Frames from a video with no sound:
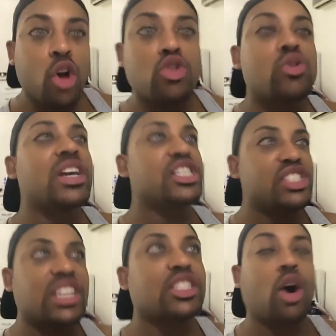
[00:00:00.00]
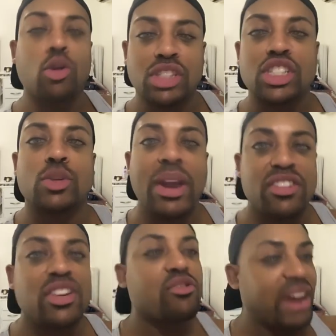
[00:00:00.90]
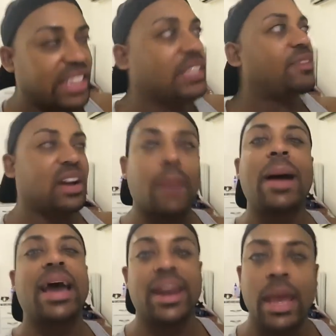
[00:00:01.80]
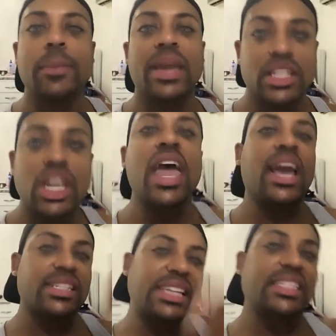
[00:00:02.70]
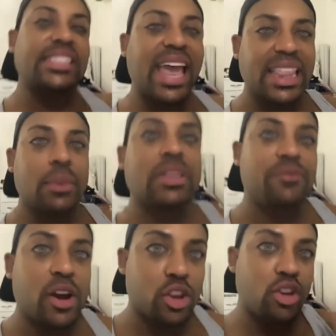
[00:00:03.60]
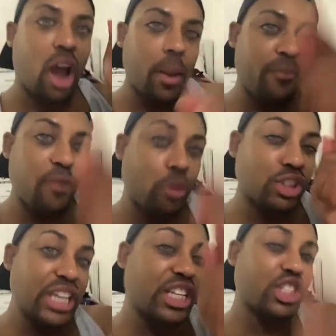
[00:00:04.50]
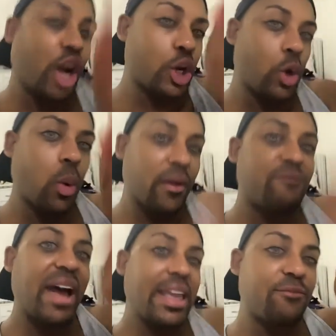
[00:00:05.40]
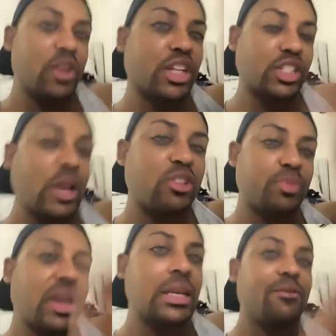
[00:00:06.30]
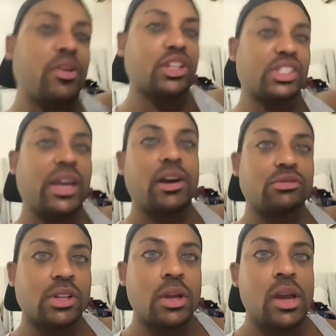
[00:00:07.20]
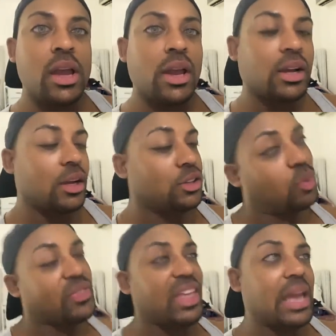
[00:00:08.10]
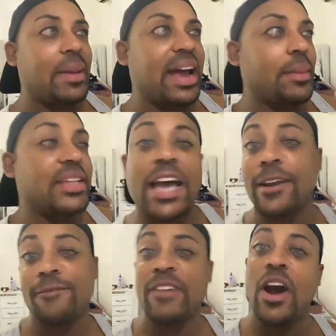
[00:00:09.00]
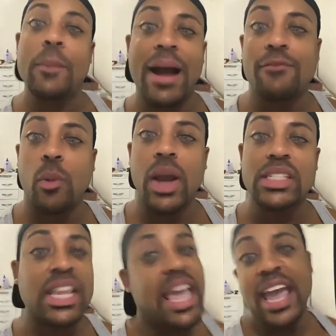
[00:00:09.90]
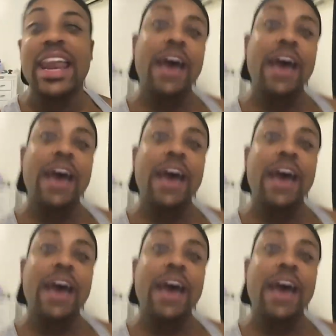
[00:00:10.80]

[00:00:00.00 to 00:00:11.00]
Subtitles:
or you could adjust the whole situation and raise the fuck up out of there, bitch. Because that's exactly what the fuck y'all folks need to start doing. Fighting for yourselves, speaking up for yourselves. So one thing about it, bitch, I done found my voice, and